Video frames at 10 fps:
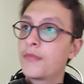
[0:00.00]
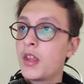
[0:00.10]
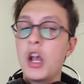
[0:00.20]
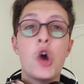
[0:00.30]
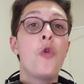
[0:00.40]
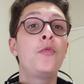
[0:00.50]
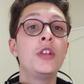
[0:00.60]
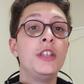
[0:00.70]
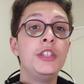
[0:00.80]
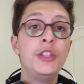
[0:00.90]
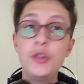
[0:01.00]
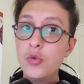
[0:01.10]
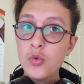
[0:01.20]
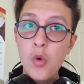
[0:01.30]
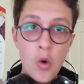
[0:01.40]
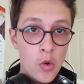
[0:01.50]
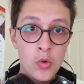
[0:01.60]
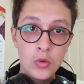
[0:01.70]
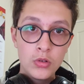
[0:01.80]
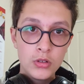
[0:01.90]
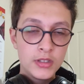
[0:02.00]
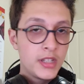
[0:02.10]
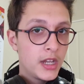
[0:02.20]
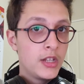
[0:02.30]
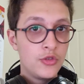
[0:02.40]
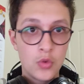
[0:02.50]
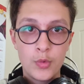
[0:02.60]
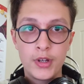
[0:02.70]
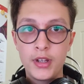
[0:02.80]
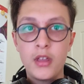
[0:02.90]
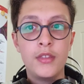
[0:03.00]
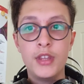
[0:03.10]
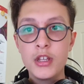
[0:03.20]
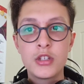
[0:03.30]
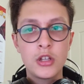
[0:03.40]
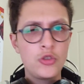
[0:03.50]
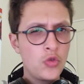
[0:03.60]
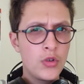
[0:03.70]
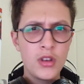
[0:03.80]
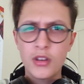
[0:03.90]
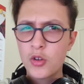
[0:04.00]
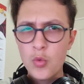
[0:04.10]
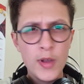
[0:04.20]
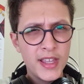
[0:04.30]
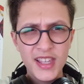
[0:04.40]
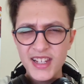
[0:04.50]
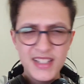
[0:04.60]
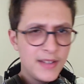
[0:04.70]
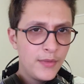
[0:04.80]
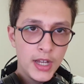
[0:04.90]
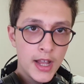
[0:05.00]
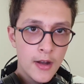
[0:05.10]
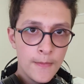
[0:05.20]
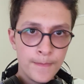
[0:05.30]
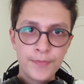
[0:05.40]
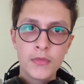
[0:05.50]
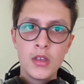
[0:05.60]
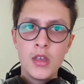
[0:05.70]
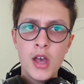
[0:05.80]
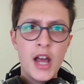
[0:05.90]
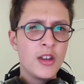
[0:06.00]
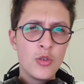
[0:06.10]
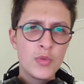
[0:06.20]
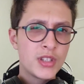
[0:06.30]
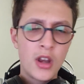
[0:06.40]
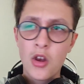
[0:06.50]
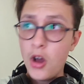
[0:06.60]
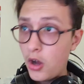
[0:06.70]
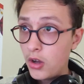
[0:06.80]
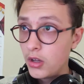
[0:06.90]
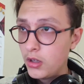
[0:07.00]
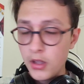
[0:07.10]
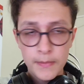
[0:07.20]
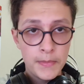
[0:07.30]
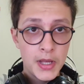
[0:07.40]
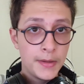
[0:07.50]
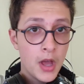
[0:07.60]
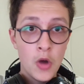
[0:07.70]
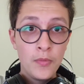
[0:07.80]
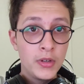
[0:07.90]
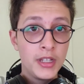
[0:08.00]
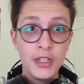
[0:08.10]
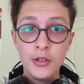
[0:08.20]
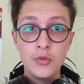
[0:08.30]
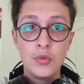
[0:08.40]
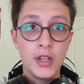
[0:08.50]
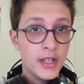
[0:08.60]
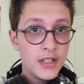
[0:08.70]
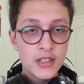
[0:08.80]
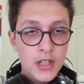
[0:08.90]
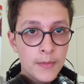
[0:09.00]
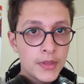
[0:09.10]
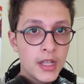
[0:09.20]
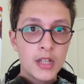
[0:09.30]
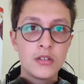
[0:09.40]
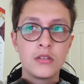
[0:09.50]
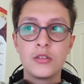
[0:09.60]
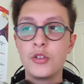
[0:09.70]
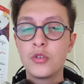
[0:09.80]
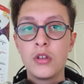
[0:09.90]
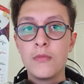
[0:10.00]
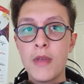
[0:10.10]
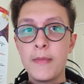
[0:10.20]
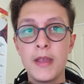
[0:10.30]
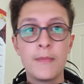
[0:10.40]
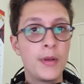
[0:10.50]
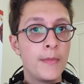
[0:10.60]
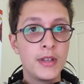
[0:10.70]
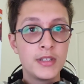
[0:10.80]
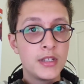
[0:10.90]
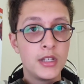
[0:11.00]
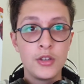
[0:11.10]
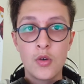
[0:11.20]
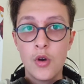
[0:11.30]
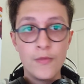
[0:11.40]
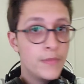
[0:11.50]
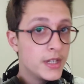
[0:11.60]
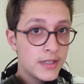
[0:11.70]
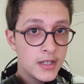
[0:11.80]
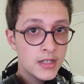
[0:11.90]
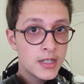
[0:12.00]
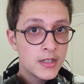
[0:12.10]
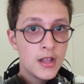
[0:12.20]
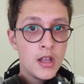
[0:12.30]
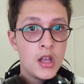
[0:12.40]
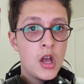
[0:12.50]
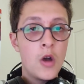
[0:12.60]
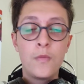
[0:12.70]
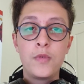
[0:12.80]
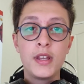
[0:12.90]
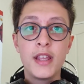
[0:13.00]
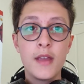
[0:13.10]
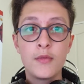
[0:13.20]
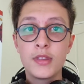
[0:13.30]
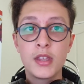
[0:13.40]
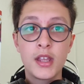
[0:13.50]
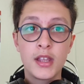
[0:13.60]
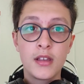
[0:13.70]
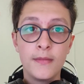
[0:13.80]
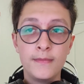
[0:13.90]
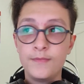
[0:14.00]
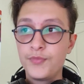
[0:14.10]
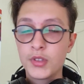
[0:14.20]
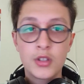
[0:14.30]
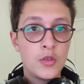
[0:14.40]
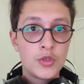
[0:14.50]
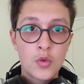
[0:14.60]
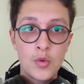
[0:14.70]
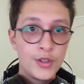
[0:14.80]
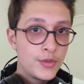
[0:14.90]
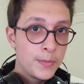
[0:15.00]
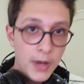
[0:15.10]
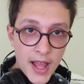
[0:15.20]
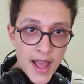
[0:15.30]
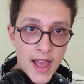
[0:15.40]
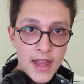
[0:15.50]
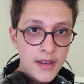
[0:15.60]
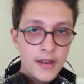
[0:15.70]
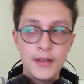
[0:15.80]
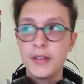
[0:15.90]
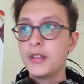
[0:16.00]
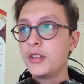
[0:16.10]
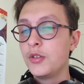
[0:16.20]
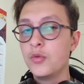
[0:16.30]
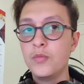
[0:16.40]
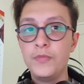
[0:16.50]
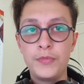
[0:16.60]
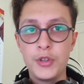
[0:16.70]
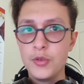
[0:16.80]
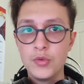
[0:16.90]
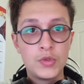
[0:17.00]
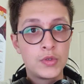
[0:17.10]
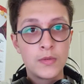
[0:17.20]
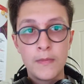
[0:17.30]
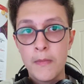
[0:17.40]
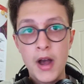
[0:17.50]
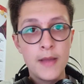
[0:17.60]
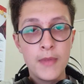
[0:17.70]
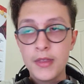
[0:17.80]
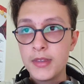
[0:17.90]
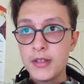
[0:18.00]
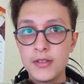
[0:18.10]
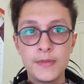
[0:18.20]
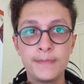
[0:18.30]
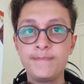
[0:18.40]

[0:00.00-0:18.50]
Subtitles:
Hopefully you all did enjoy this short and quick, easy video. I know it wasn't long, but hopefully you learned something and you can maybe implement it in your own business. Hopefully everything goes according to plan and you use my methods.